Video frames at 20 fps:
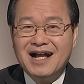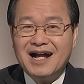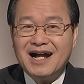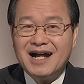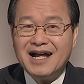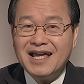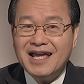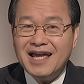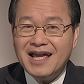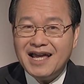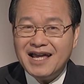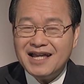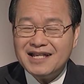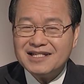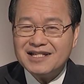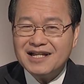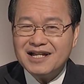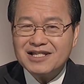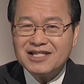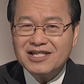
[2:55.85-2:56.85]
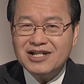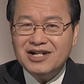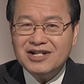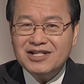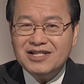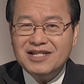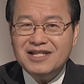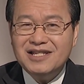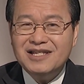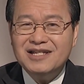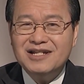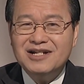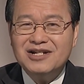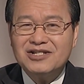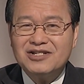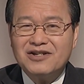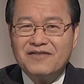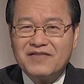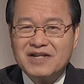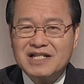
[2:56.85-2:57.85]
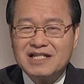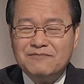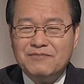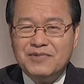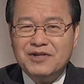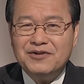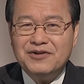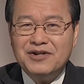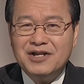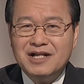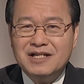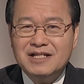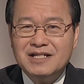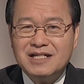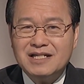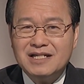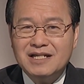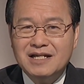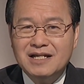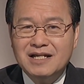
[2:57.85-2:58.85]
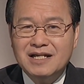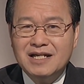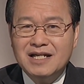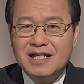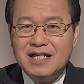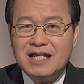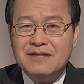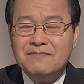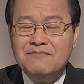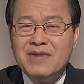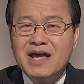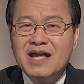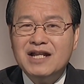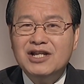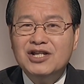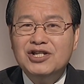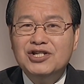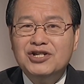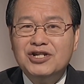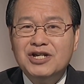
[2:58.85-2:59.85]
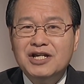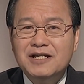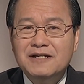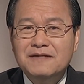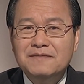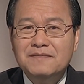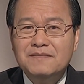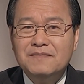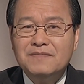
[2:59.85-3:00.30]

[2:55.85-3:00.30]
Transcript: I had 30 years of experience in managing